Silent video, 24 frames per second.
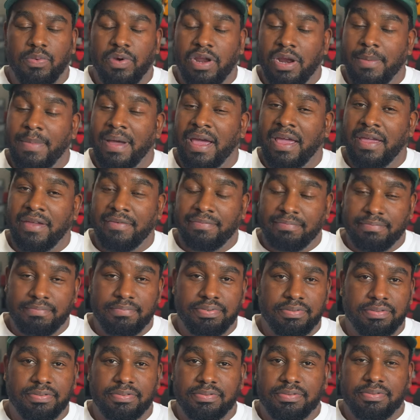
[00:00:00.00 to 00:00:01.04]
one of my
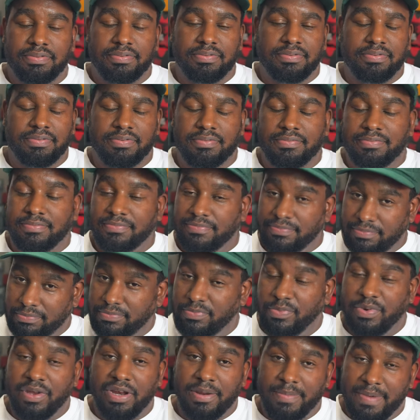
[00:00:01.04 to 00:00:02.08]

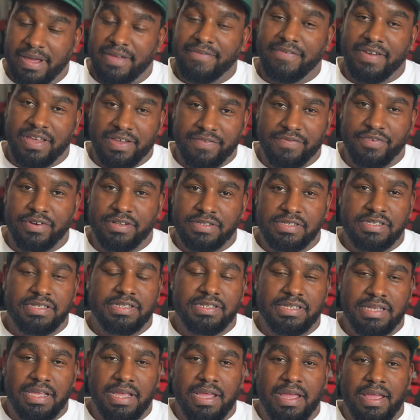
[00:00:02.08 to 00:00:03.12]
one of my favorites